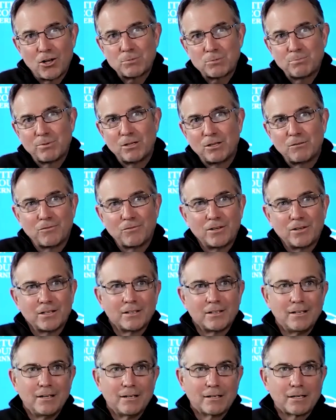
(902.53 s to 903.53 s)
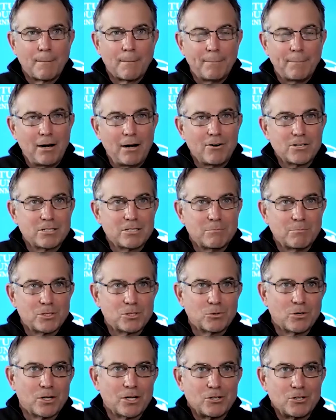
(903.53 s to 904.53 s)
benefit comparison
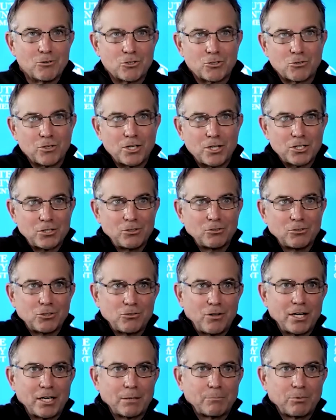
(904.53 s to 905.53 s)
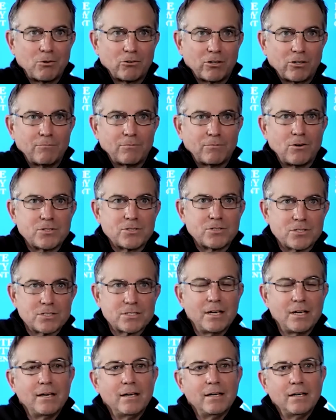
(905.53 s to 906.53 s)
between your traditional training program versus,
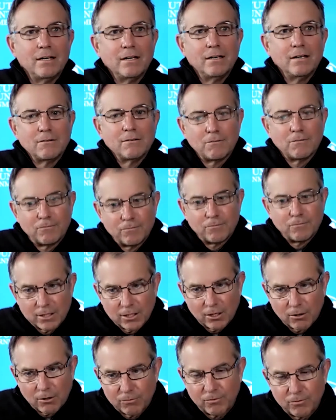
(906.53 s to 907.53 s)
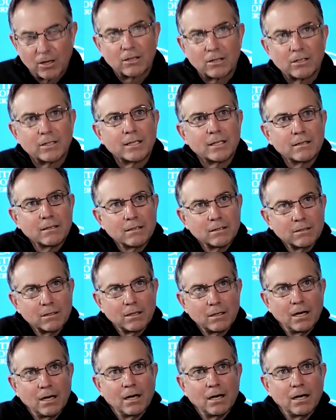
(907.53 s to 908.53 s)
funneling
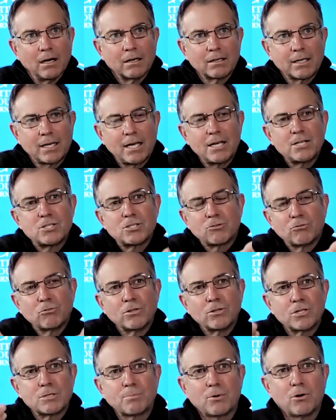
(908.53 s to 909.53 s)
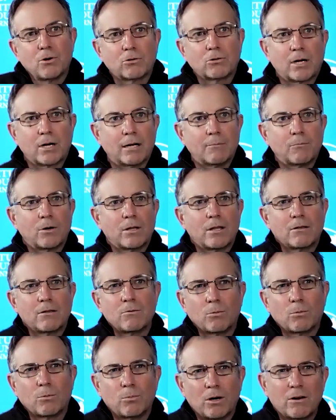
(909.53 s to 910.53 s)
kids through this program?
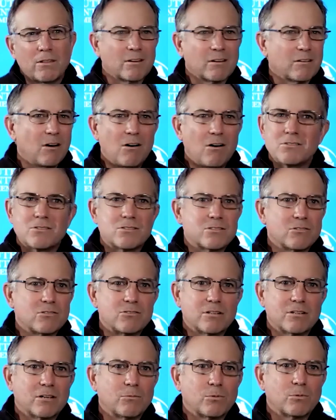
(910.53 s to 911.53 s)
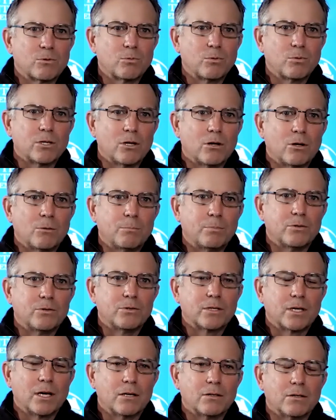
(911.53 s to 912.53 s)
What are the costs associated with what y'all put
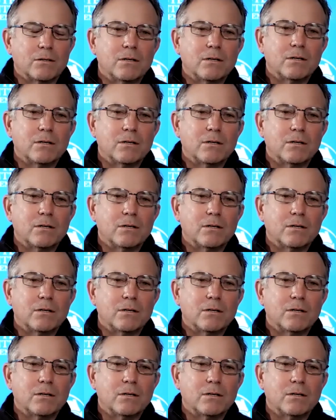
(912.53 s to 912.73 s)
together?